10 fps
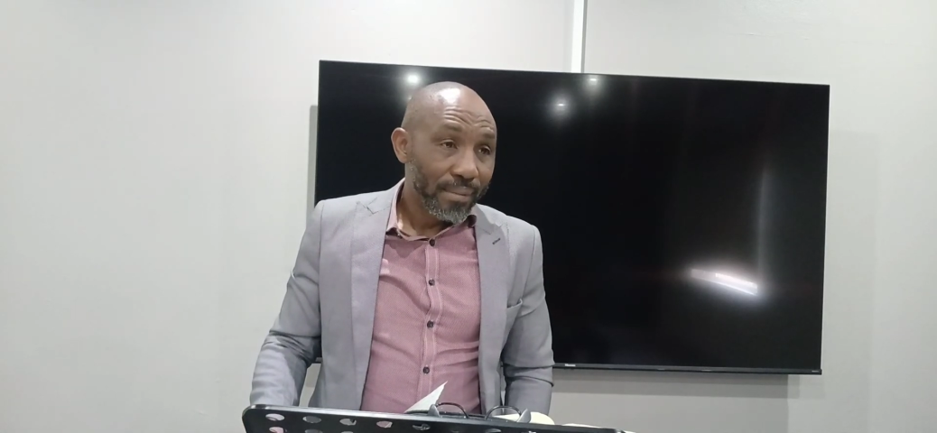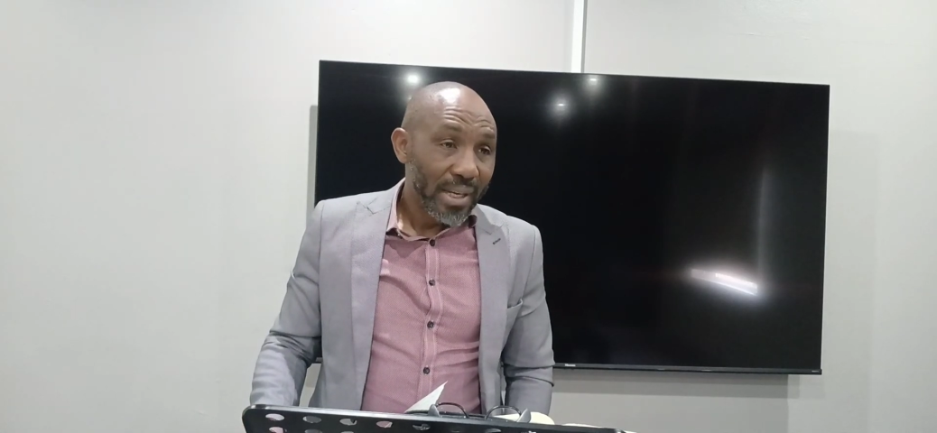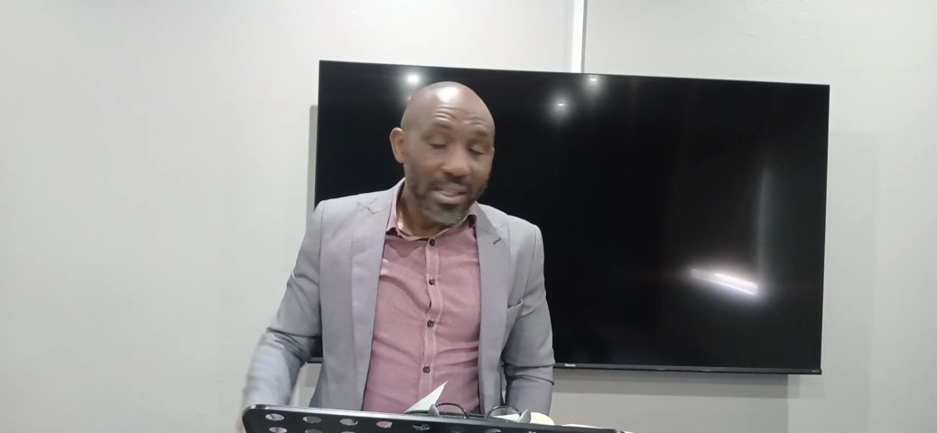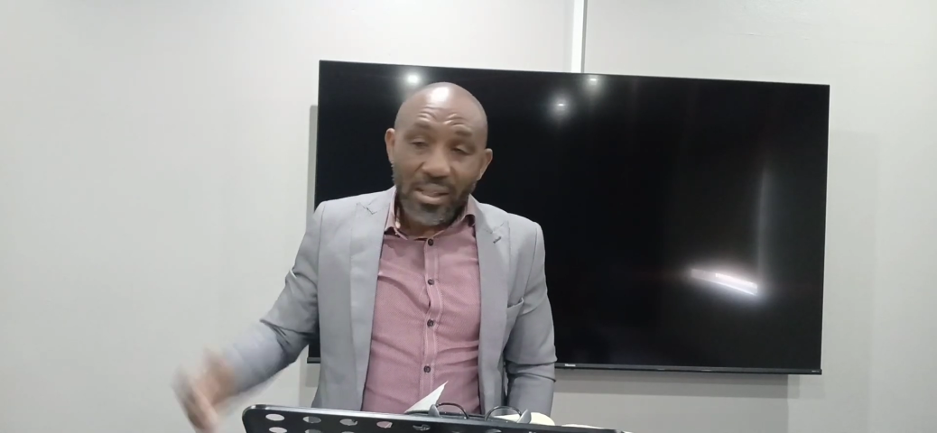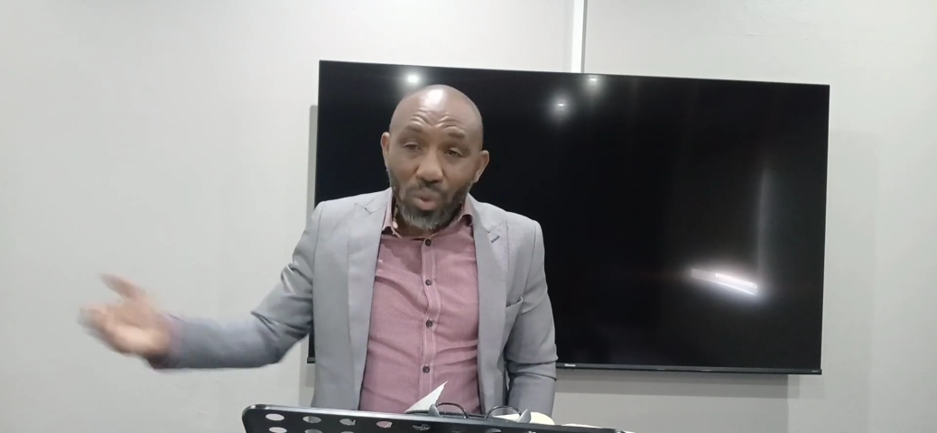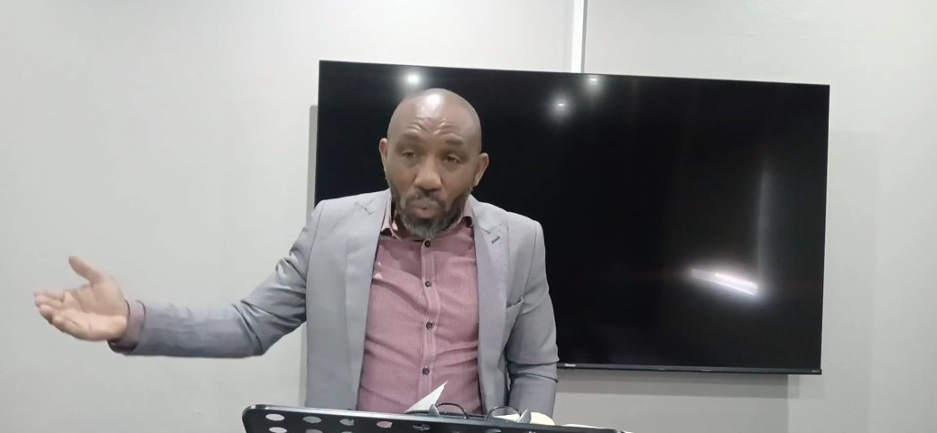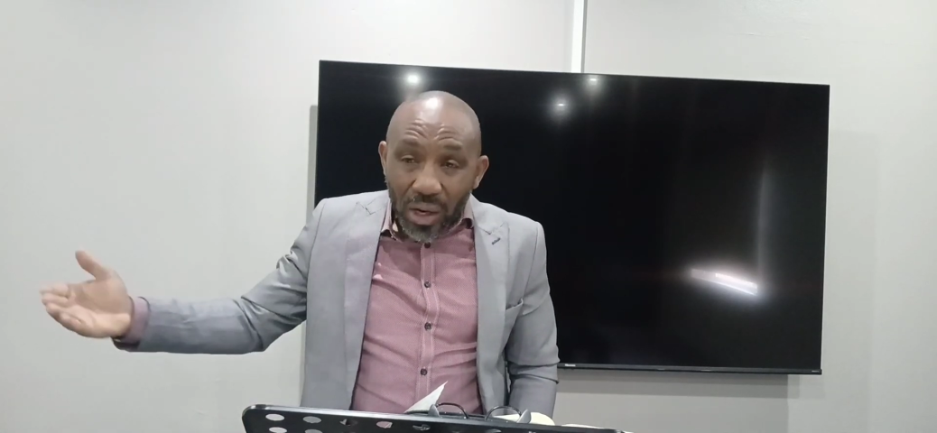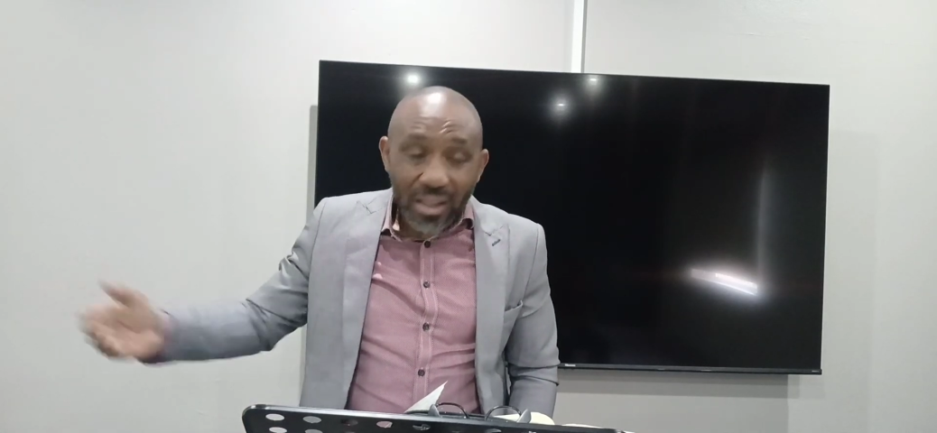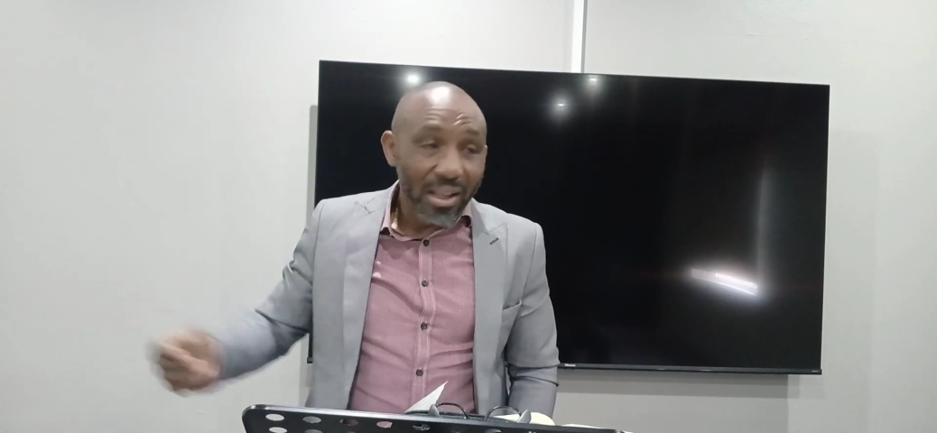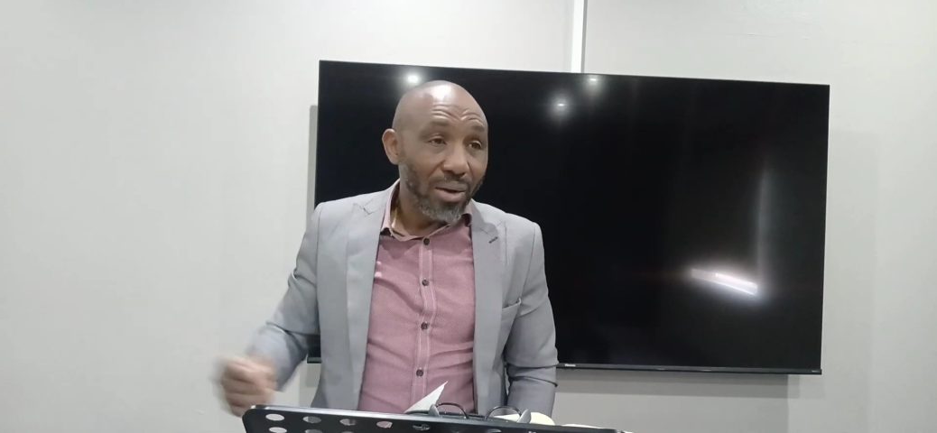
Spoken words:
It doesn't work that